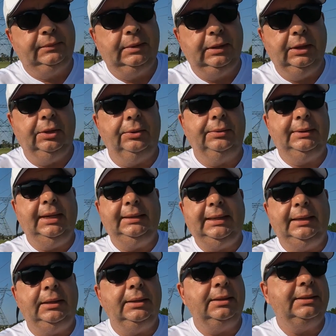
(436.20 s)
take that
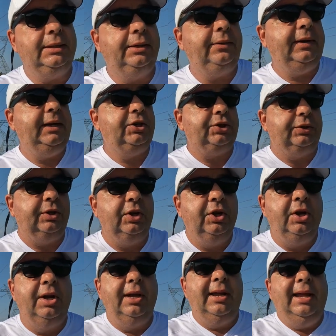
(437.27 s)
into consideration
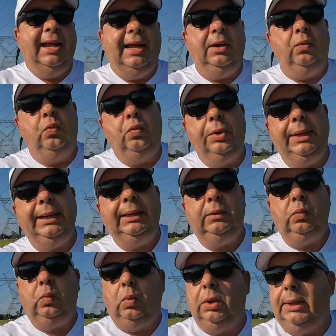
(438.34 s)
and read
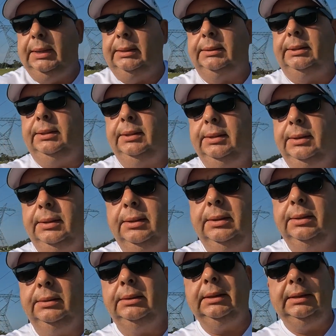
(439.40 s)
what
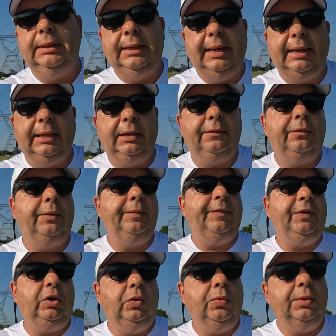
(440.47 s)
the negative
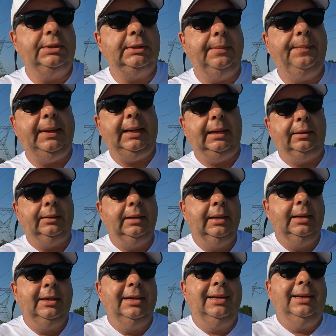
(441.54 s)
review was about.
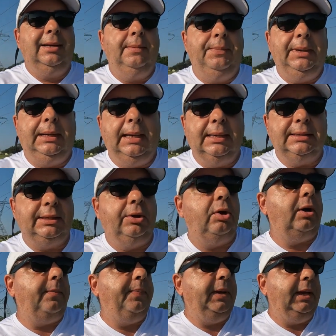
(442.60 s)
Because there
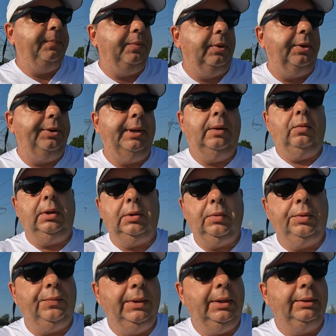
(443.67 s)
are people that work
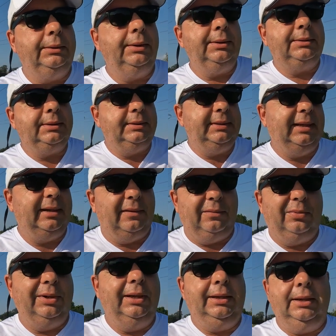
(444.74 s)
with realtors that are
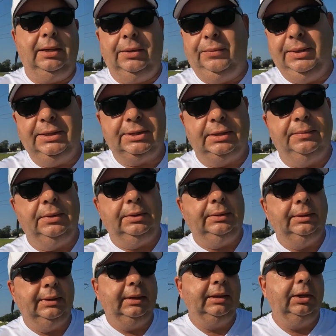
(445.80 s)
really unreasonable.
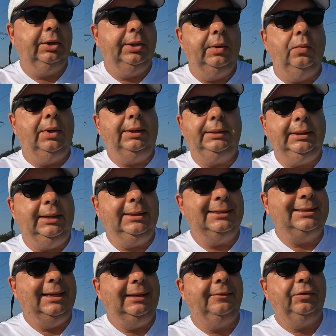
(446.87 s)
They want
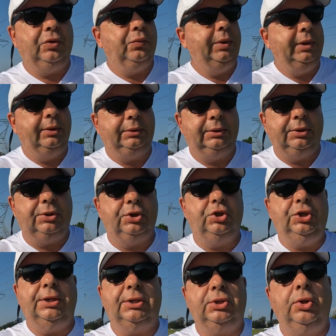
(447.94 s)
things that the realtors
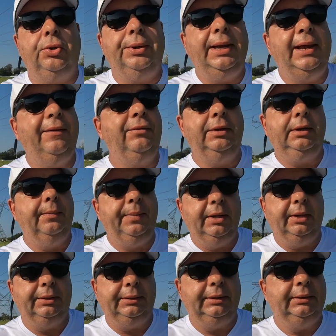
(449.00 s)
just don't have the
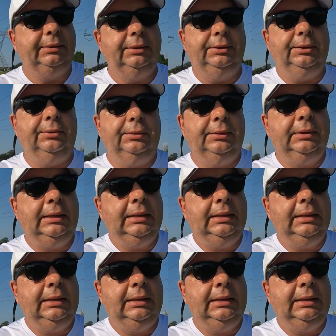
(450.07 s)
ability to do.